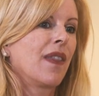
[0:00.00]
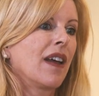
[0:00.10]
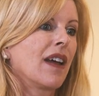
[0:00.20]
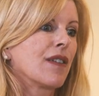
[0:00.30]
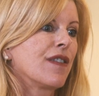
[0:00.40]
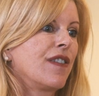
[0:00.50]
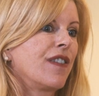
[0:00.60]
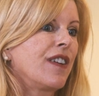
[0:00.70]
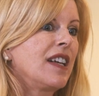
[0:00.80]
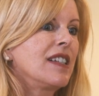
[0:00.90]
They are
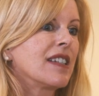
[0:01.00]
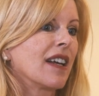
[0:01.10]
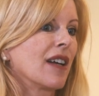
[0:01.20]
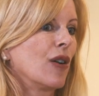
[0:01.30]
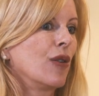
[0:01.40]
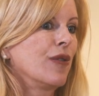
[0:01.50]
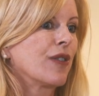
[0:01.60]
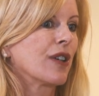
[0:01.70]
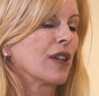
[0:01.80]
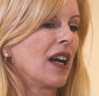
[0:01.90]
feeding
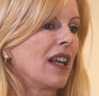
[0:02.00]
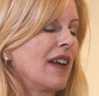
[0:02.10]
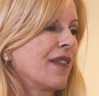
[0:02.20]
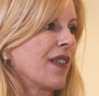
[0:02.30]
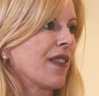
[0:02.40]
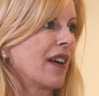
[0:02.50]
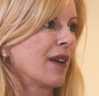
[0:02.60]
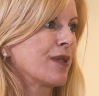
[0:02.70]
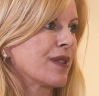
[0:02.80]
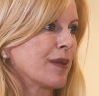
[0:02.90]
over
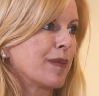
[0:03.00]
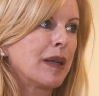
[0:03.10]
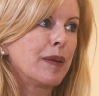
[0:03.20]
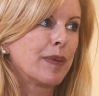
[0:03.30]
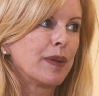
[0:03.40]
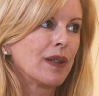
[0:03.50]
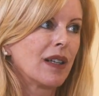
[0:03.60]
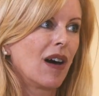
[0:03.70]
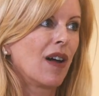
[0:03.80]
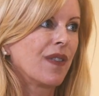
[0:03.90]
11,000 people
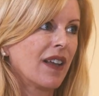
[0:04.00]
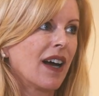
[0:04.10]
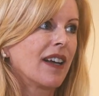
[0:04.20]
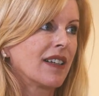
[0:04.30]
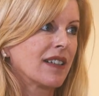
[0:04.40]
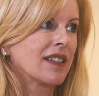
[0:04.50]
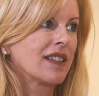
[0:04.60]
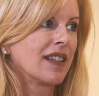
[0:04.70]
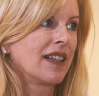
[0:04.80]
on the island.